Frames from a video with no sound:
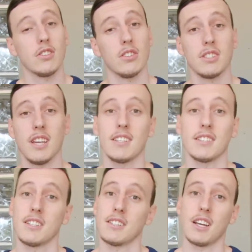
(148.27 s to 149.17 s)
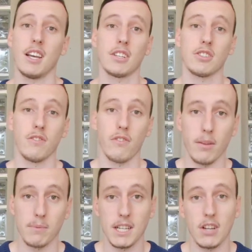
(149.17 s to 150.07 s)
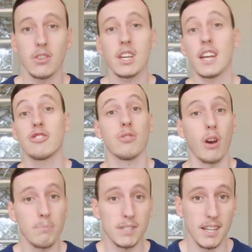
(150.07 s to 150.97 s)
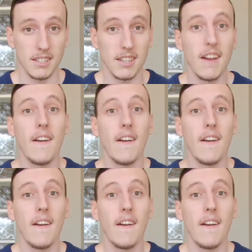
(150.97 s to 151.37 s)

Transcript: So a set is just a collection of reps. Now you get drop sets.